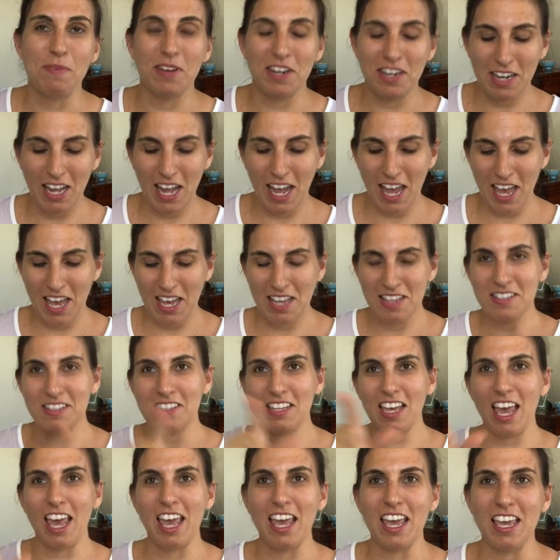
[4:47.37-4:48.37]
but it
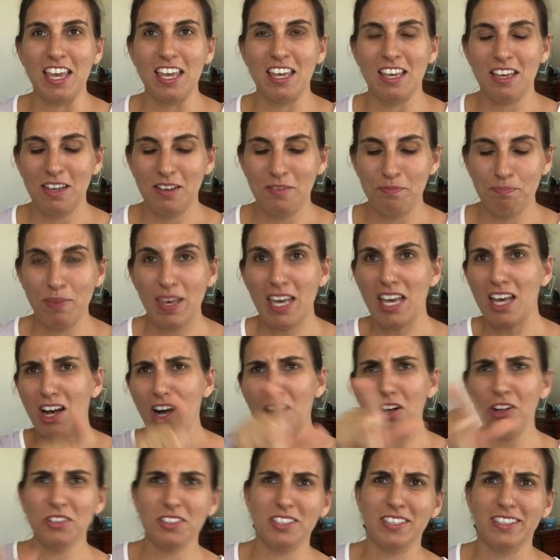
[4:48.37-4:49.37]
has a big
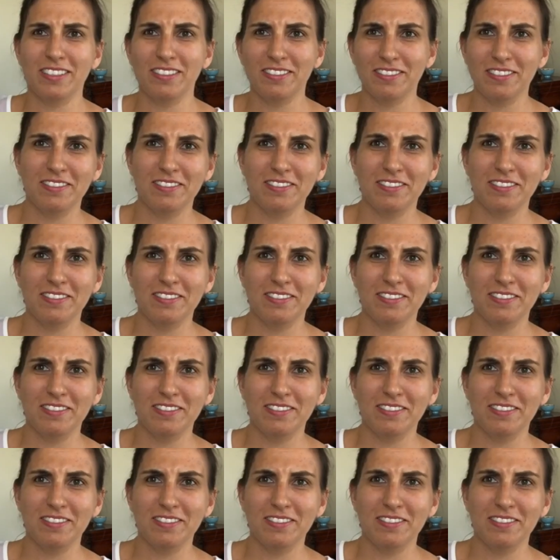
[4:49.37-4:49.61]
old